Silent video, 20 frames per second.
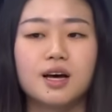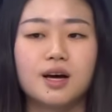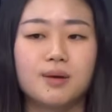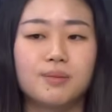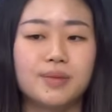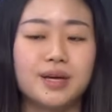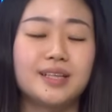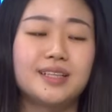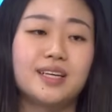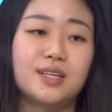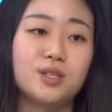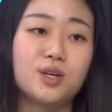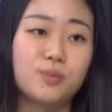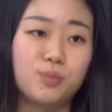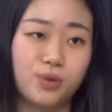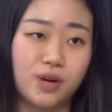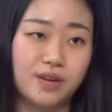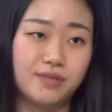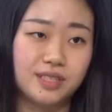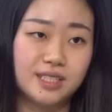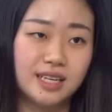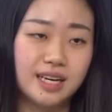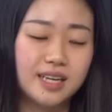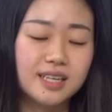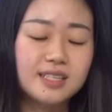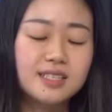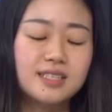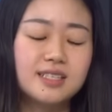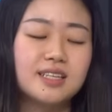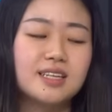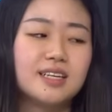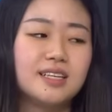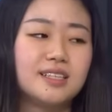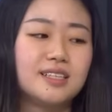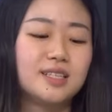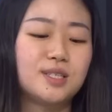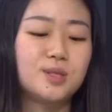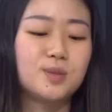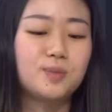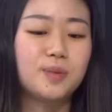um, and they're not privatized,
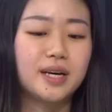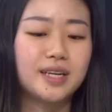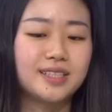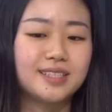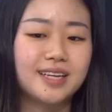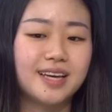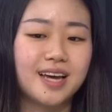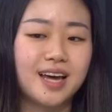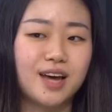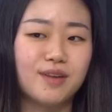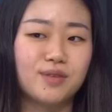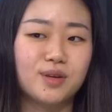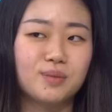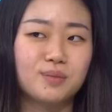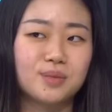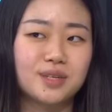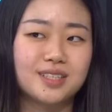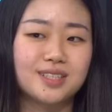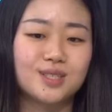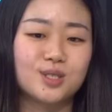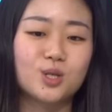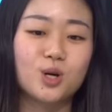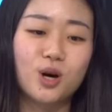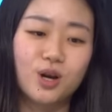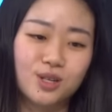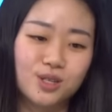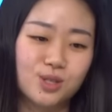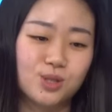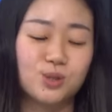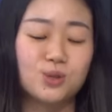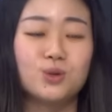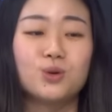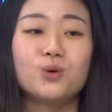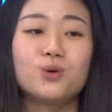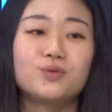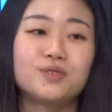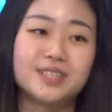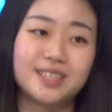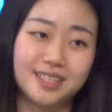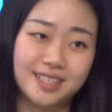despite there having been talks, you know,
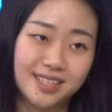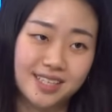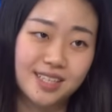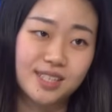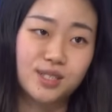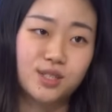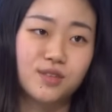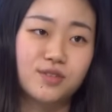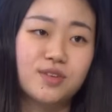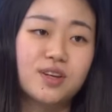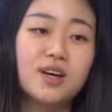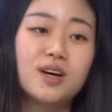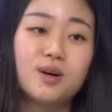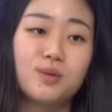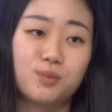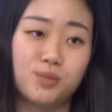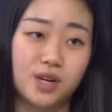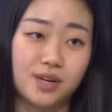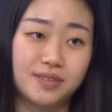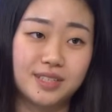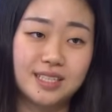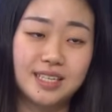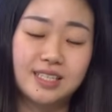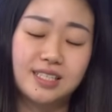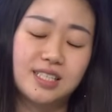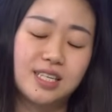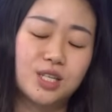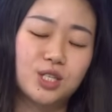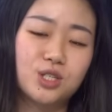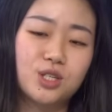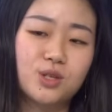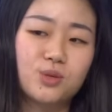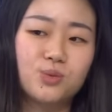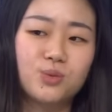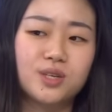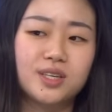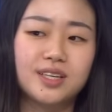over the years of privatization.